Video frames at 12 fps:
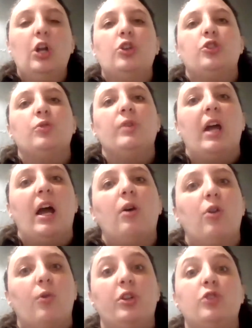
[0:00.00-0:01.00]
to now
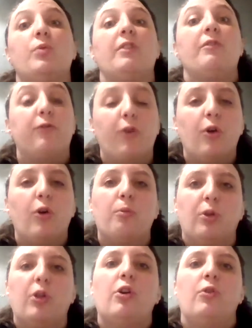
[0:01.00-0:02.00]
going to a
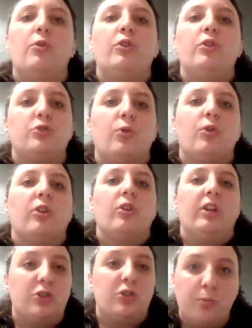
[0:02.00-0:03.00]
full-blown store like
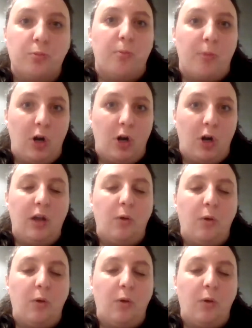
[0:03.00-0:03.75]
supermarket